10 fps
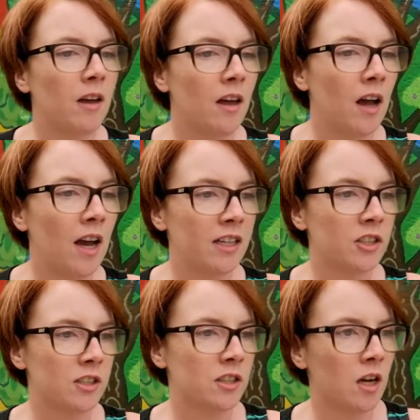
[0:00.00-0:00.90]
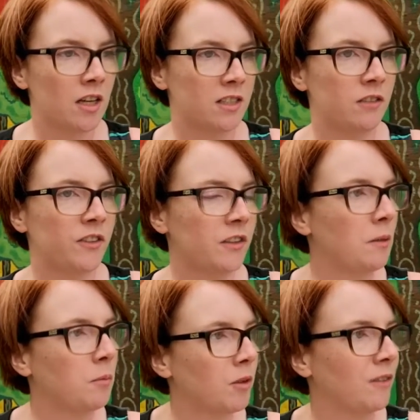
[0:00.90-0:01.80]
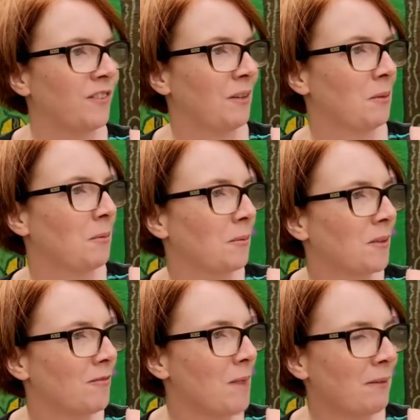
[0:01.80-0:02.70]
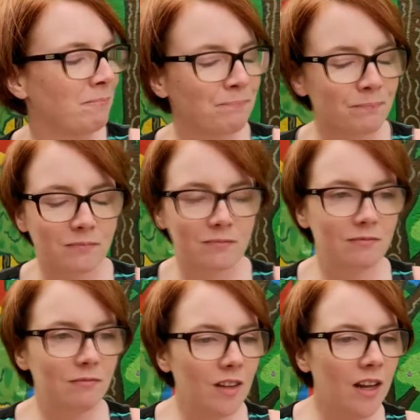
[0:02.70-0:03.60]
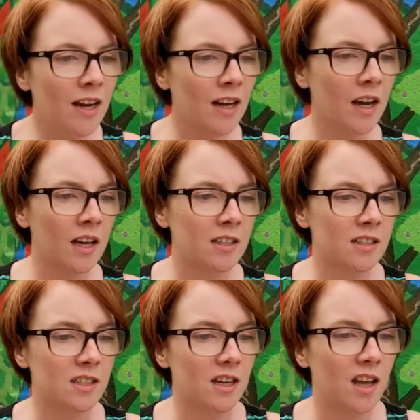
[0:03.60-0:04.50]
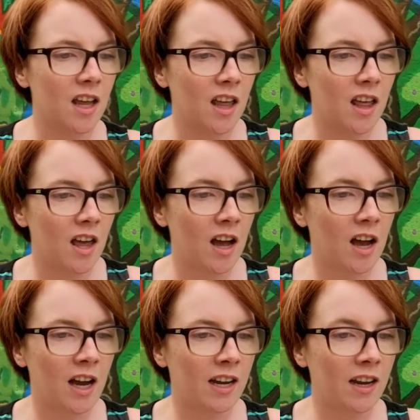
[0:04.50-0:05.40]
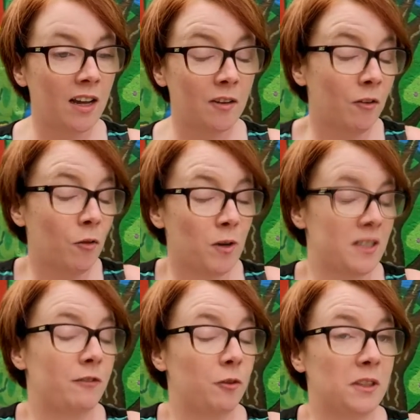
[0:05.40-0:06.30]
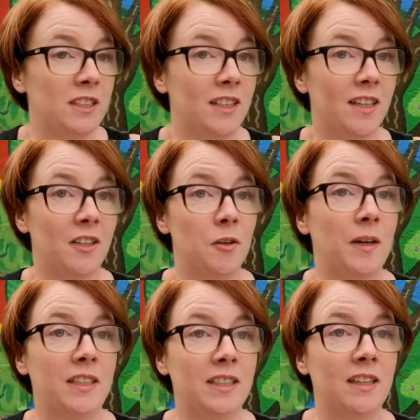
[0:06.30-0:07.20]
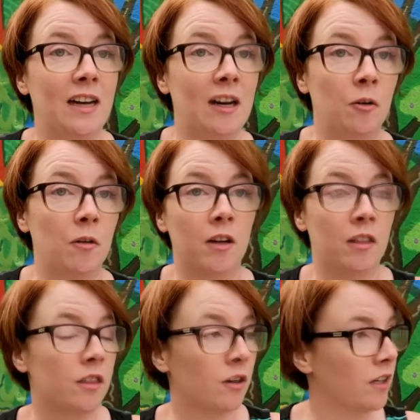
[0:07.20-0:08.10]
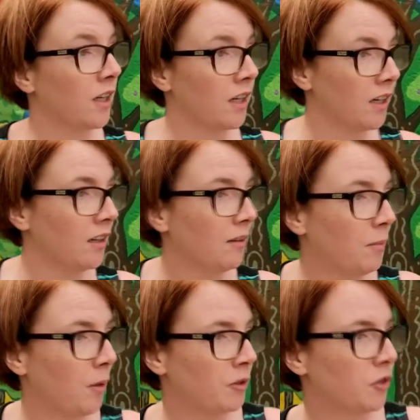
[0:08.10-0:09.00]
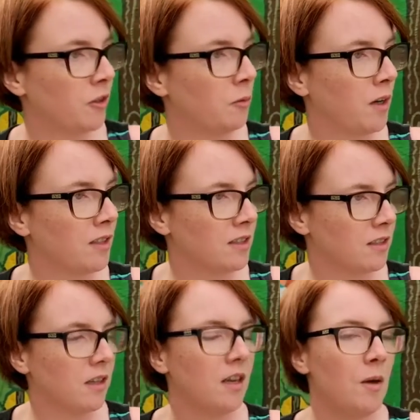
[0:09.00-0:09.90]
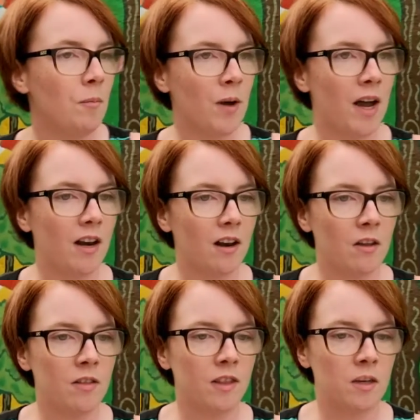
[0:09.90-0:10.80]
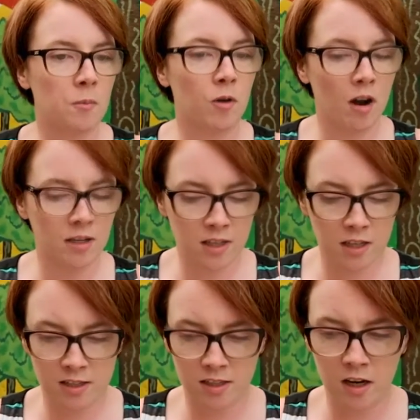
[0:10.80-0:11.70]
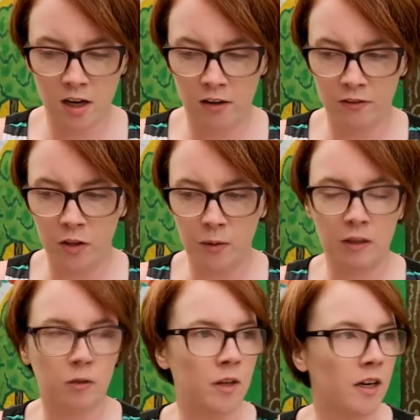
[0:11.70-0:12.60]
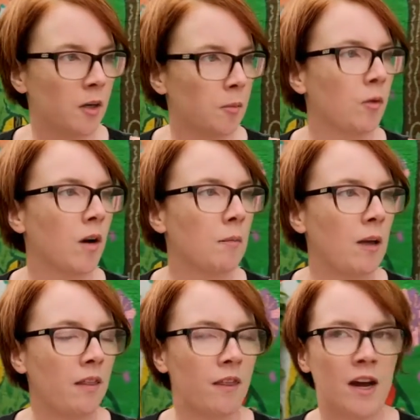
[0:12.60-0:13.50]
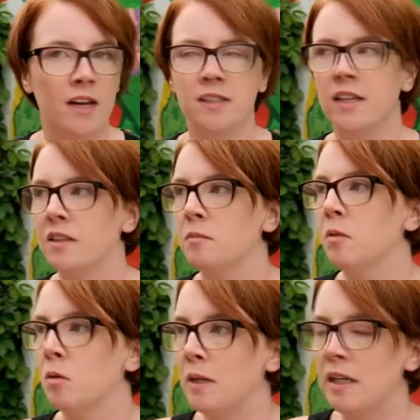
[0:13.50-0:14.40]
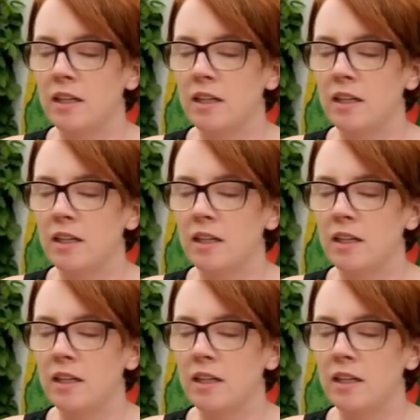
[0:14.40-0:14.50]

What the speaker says: I had just lost a very important family member of mine, and I, of course, at 14 had no idea how cathartic poetry was, but the process of going through that AIR program at that exact moment